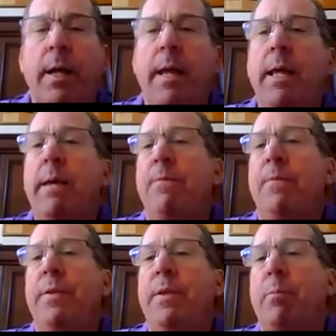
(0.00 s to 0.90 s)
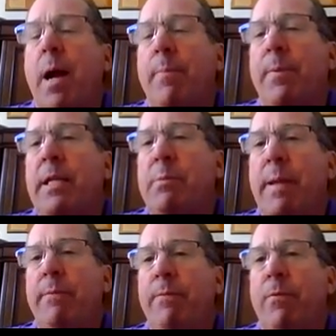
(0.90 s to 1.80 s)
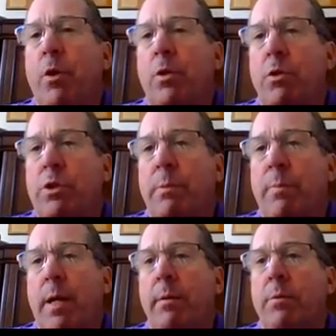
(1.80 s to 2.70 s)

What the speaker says: if the property has been foreclosed upon.